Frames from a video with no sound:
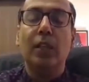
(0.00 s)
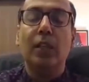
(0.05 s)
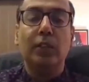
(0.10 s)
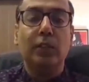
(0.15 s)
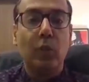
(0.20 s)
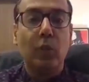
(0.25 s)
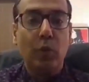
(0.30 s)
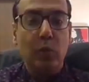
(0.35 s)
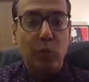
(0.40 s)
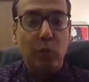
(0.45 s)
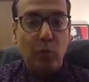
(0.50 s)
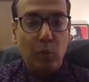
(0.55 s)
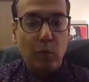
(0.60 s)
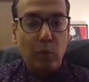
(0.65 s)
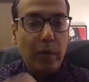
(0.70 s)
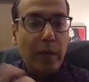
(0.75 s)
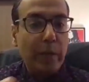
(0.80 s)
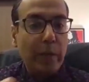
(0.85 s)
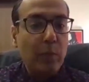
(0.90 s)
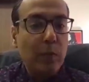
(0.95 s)
So,
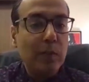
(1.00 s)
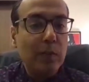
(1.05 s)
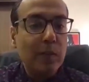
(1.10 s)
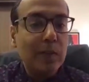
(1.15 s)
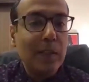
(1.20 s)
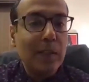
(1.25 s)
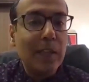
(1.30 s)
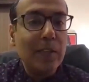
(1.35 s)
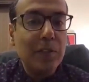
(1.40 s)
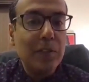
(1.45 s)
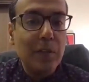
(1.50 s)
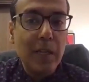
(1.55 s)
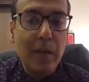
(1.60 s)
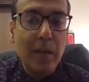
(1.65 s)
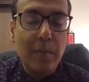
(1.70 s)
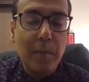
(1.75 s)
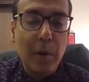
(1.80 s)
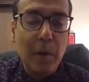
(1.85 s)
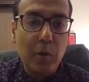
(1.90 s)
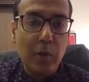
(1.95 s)
it was essentially
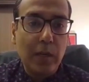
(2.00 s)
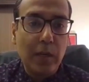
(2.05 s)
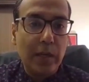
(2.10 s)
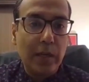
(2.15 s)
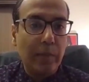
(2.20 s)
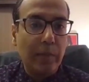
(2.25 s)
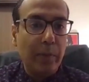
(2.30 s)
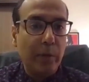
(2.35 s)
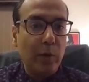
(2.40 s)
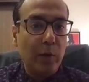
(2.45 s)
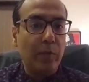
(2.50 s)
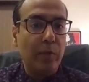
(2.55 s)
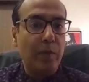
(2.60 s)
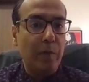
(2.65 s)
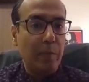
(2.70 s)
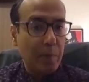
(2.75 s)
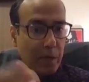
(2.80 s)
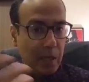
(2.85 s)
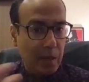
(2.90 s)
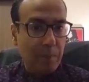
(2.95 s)
about a little bit of
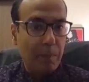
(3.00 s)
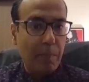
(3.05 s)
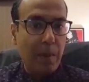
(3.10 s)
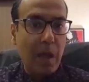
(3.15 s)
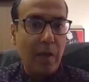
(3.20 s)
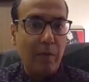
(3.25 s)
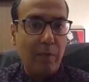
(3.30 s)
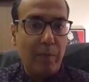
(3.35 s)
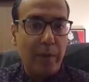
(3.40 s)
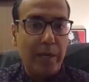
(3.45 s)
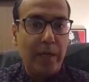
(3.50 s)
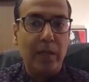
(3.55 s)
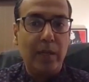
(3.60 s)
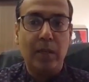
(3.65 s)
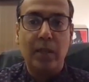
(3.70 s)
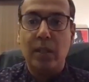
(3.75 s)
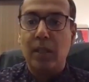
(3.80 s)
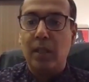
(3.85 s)
women empowerment,